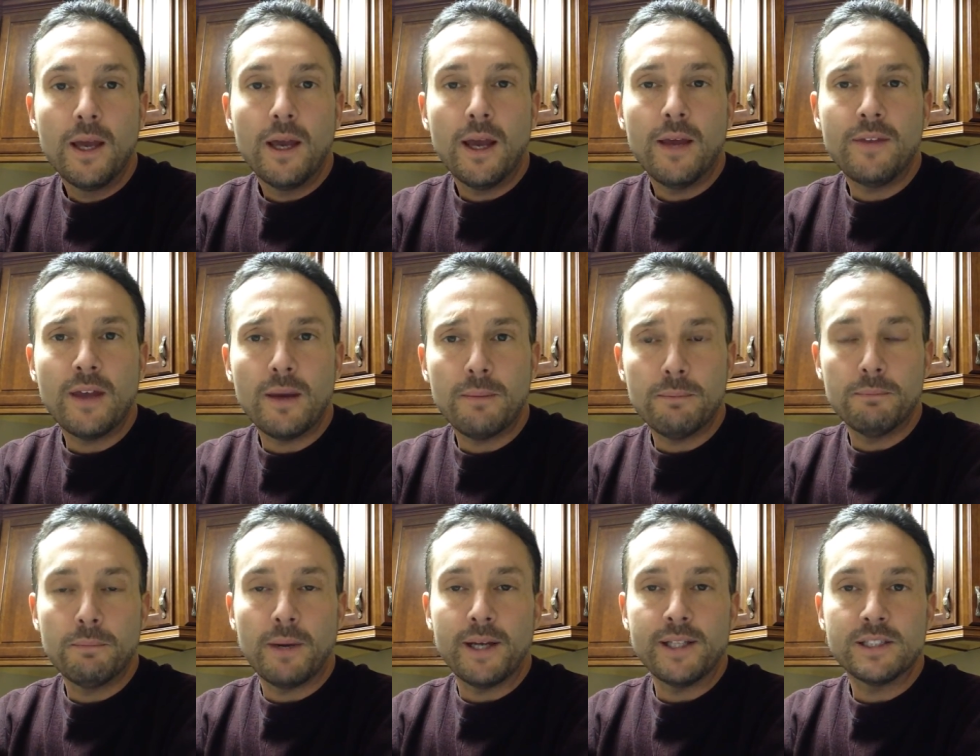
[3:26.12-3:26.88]
and that
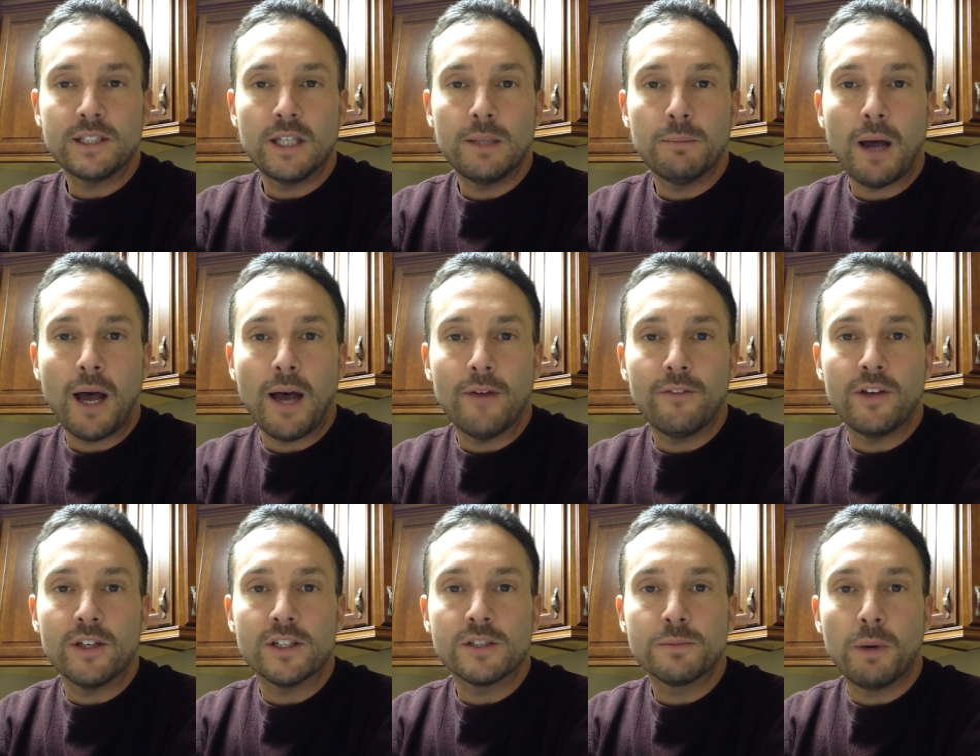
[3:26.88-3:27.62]
might seem
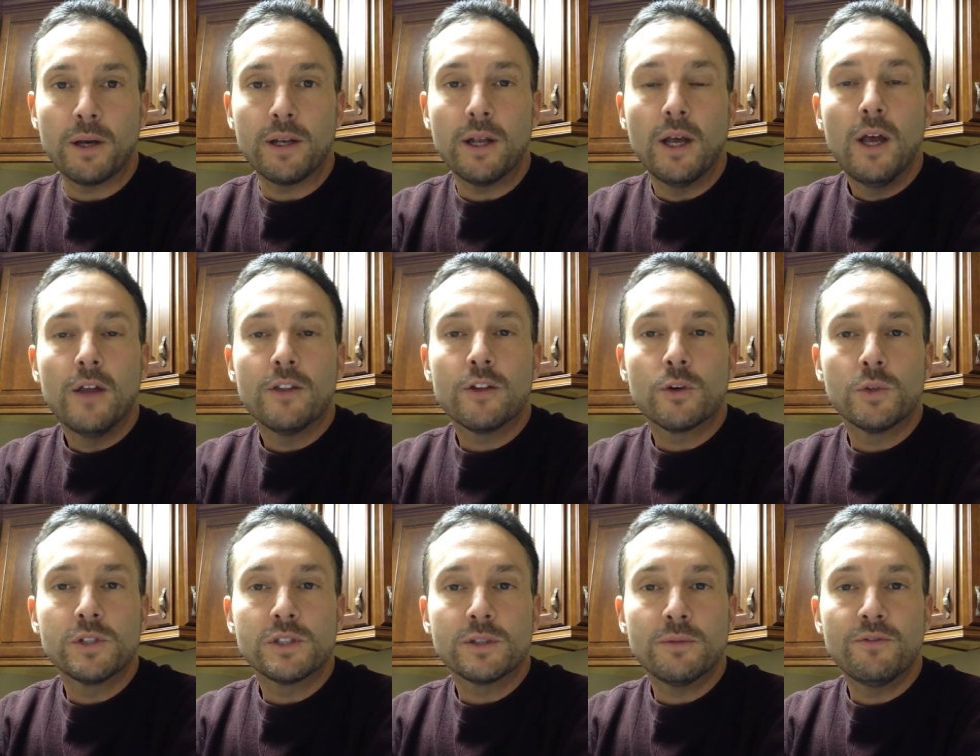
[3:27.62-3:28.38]
obvious, but there
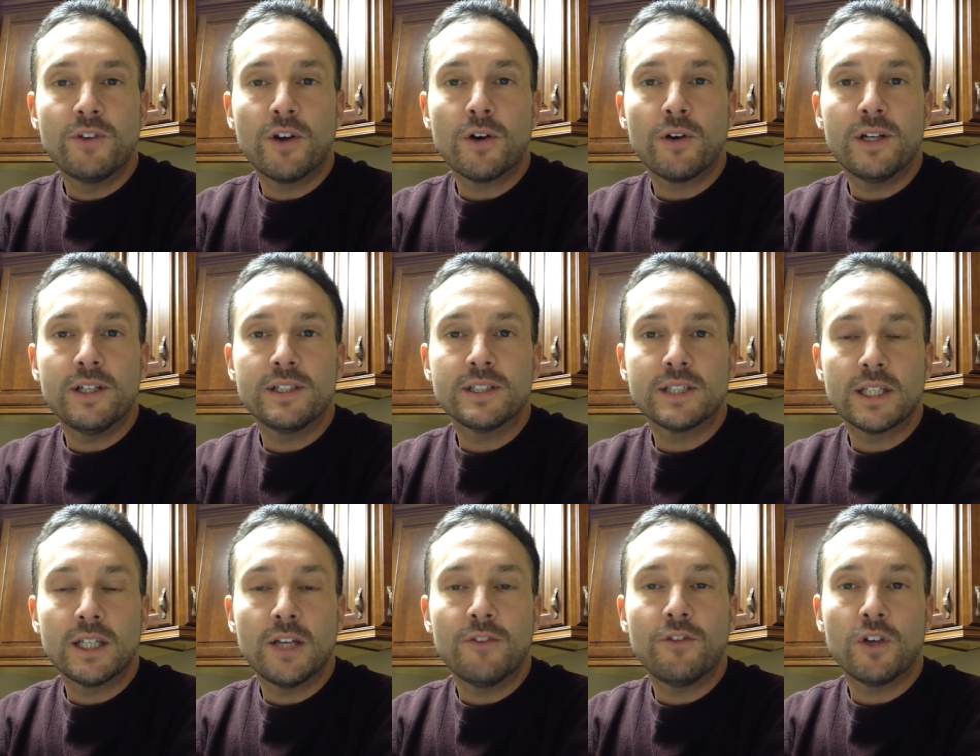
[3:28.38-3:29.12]
were some very
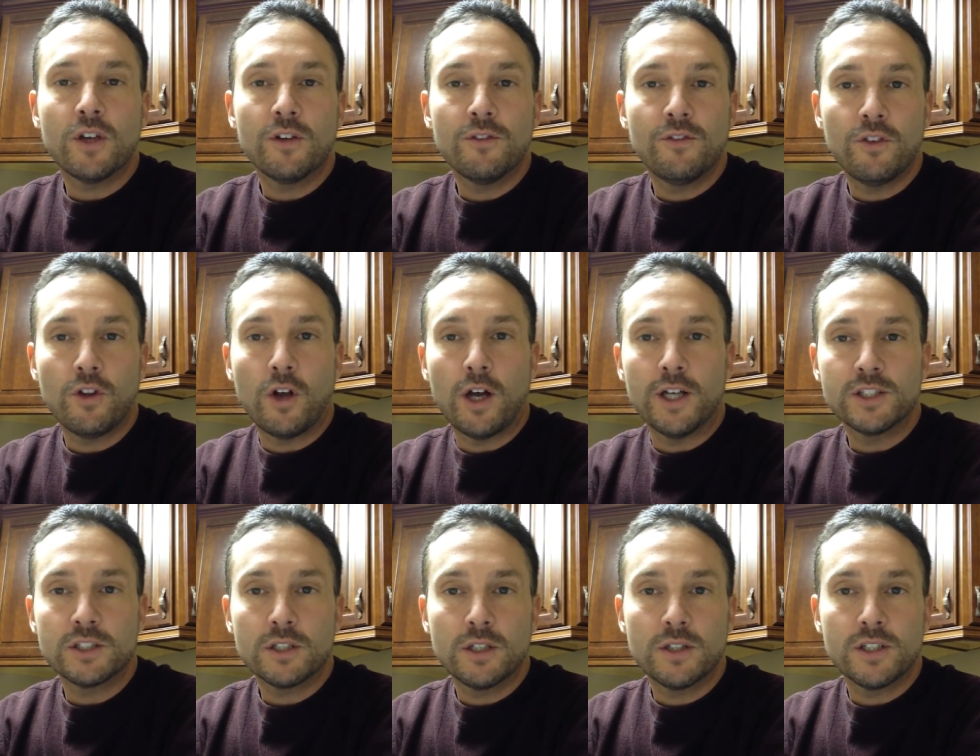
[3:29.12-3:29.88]
significant
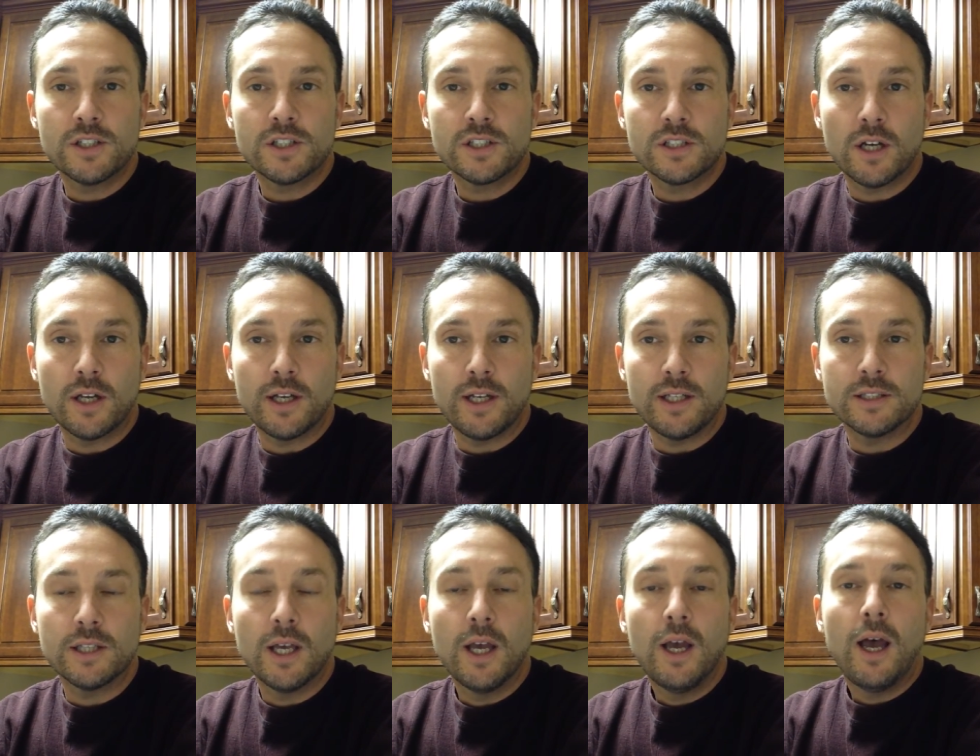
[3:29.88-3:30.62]
flaws to the
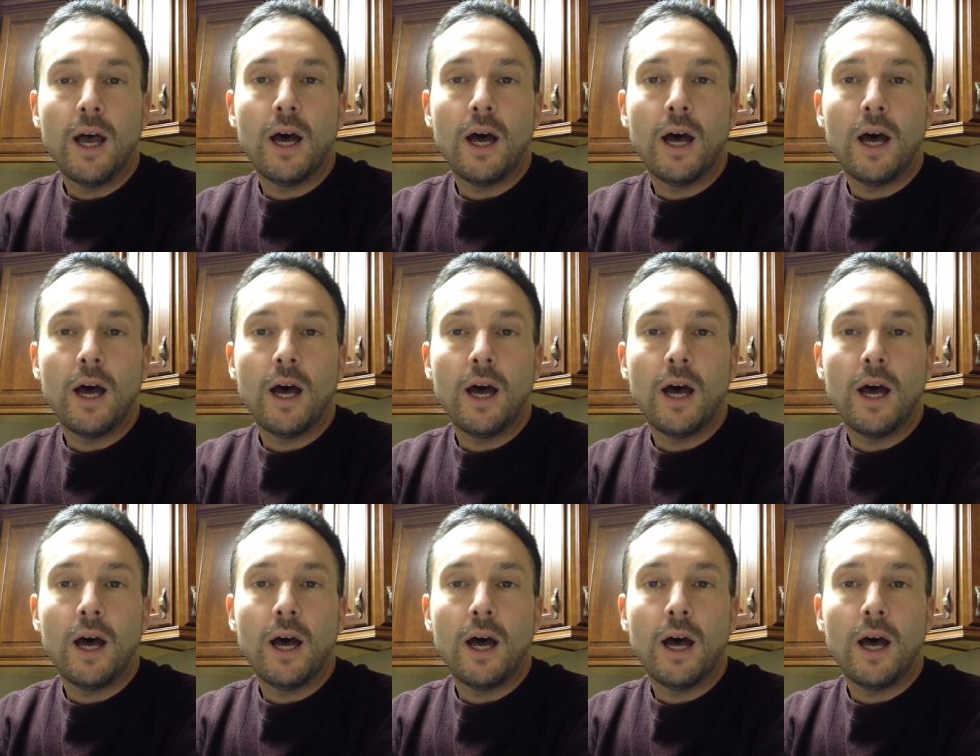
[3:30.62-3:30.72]
studies.